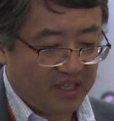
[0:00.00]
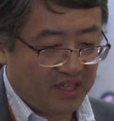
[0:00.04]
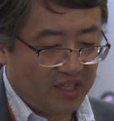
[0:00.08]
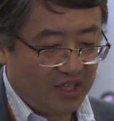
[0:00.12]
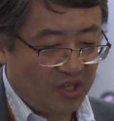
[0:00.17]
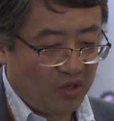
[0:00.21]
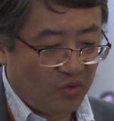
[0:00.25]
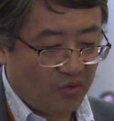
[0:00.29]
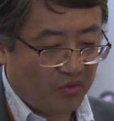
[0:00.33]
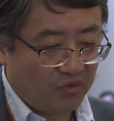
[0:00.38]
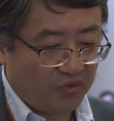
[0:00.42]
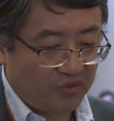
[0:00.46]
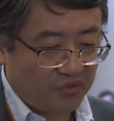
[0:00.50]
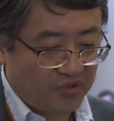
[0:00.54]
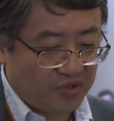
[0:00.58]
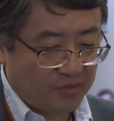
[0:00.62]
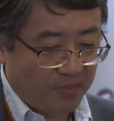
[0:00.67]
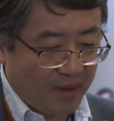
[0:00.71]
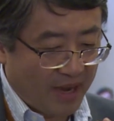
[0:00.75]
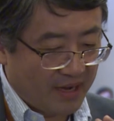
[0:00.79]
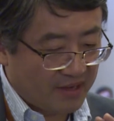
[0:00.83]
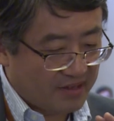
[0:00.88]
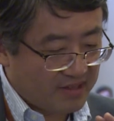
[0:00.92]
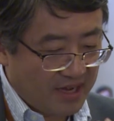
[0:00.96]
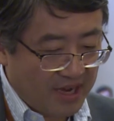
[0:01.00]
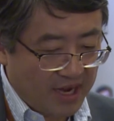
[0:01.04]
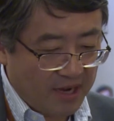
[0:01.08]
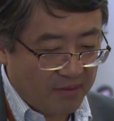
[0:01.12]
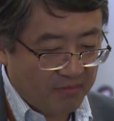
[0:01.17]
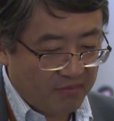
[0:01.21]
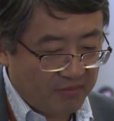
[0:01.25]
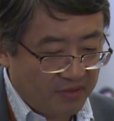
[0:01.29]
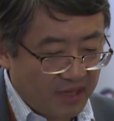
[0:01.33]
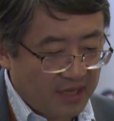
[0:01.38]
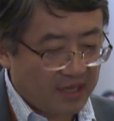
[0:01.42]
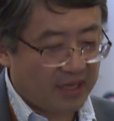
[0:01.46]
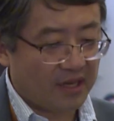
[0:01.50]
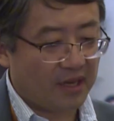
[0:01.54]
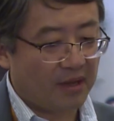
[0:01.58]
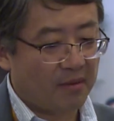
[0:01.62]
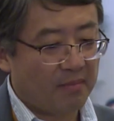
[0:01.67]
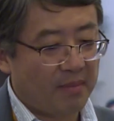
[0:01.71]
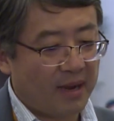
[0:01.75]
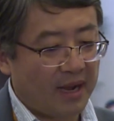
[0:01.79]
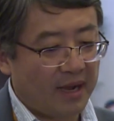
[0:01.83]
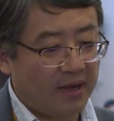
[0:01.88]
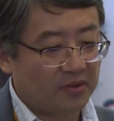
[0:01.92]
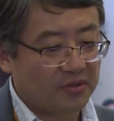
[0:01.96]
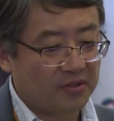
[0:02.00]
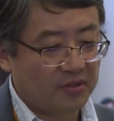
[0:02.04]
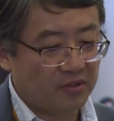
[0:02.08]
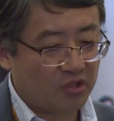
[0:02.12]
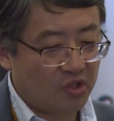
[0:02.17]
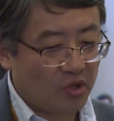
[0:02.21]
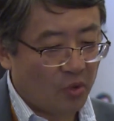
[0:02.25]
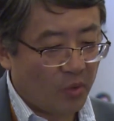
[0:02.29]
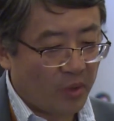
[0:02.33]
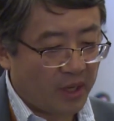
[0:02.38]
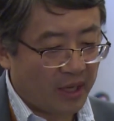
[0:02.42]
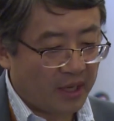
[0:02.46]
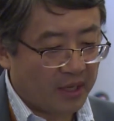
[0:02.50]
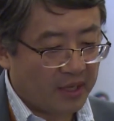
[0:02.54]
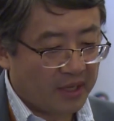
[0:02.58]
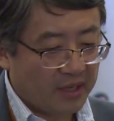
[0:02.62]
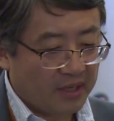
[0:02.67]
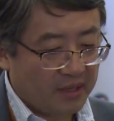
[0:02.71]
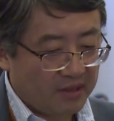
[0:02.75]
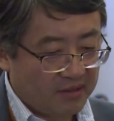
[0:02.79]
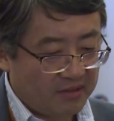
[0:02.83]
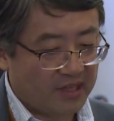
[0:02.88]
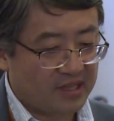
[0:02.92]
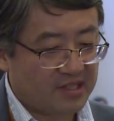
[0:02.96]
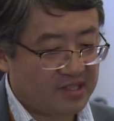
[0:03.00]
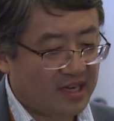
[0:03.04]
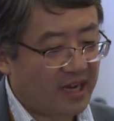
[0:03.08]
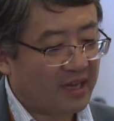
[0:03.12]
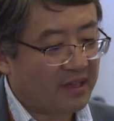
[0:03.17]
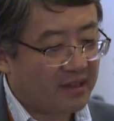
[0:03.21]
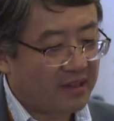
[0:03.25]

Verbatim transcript: you spend time thinking about doing things like